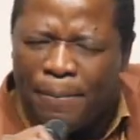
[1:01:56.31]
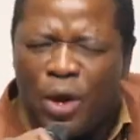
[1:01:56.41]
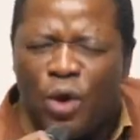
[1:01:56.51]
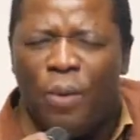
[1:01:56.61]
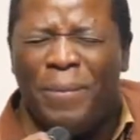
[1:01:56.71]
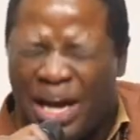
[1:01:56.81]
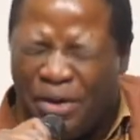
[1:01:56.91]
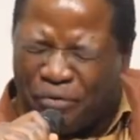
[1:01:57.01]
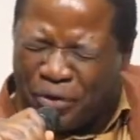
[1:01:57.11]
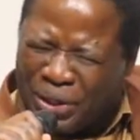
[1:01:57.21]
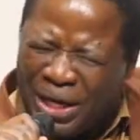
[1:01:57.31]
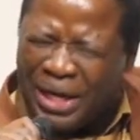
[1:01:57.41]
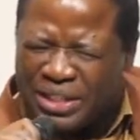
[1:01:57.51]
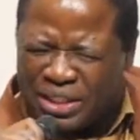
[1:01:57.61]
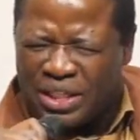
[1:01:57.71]
May you meet every
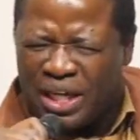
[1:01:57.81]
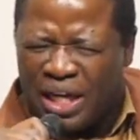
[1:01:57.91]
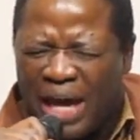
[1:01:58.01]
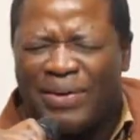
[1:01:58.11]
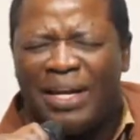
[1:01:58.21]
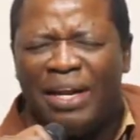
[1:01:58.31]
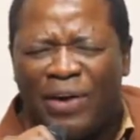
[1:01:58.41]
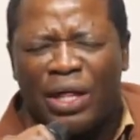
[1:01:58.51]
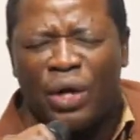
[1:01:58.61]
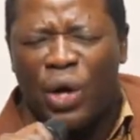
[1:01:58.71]
need. Heavenly Father,